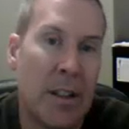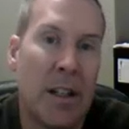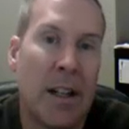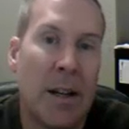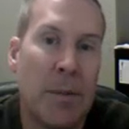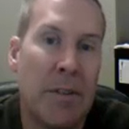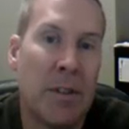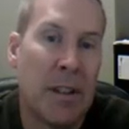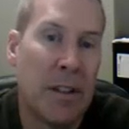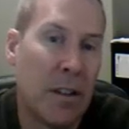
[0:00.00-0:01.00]
If you're
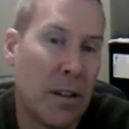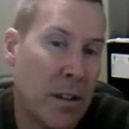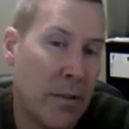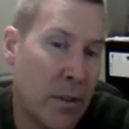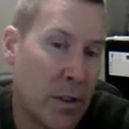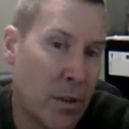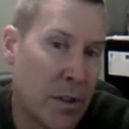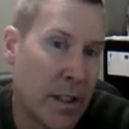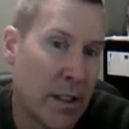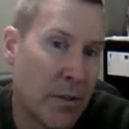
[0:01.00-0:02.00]
looking for the short
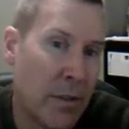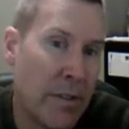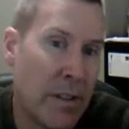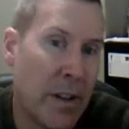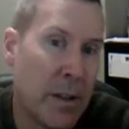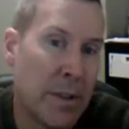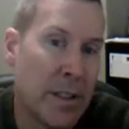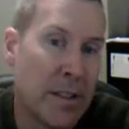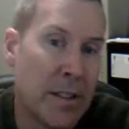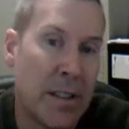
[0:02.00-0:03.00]
sales for 55
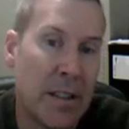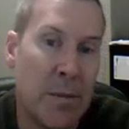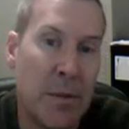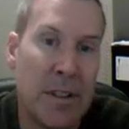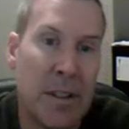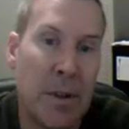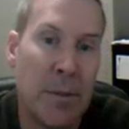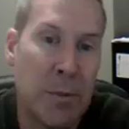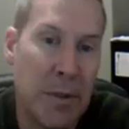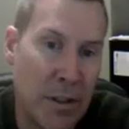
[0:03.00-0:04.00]
plus communities in Palm
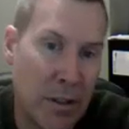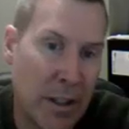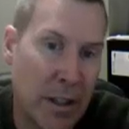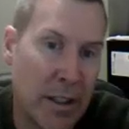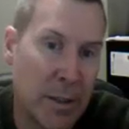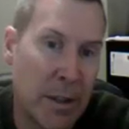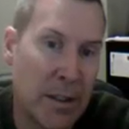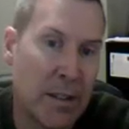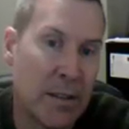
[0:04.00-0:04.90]
Springs, you click on this button